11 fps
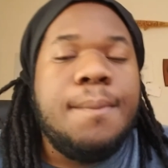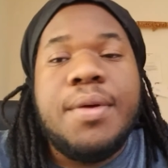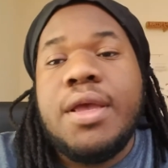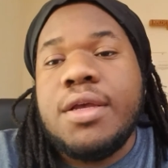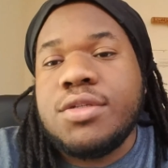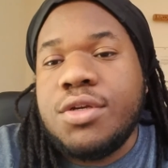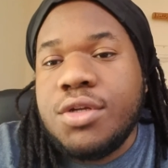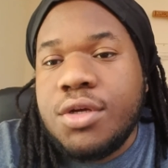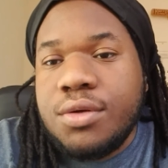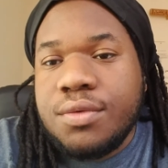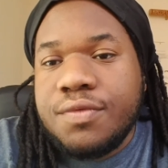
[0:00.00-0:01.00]
But yeah, so you
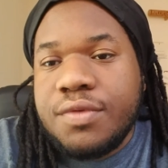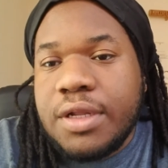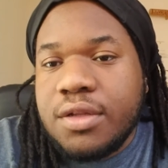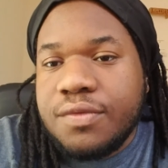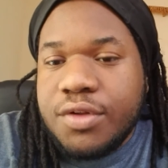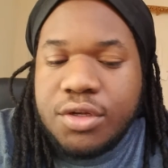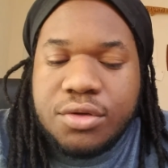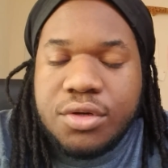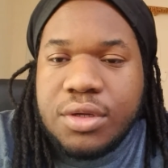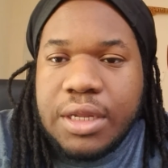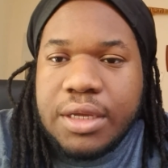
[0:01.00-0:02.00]
know, if you like the video, you
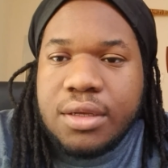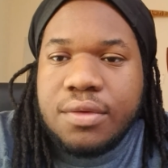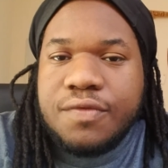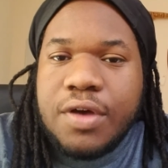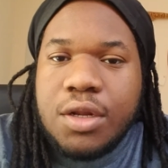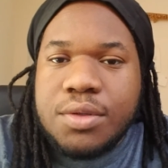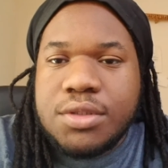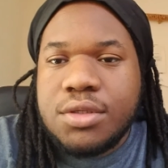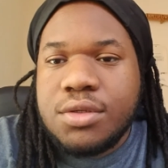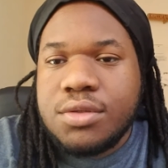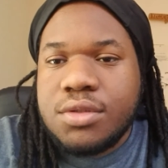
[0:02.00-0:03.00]
know, like it, follow us
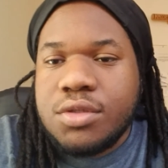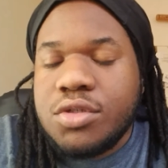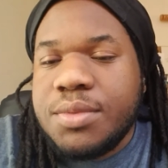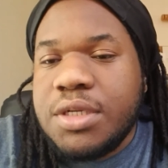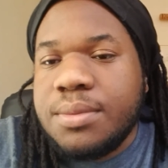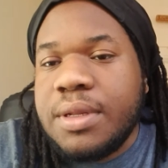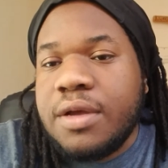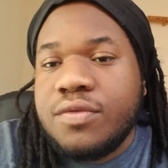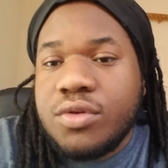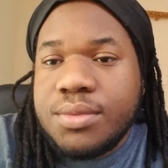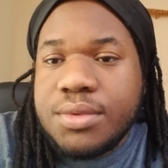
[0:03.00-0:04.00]
on those social media
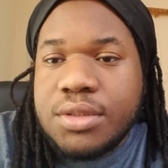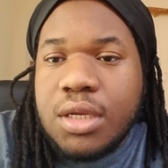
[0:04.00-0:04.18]
platforms,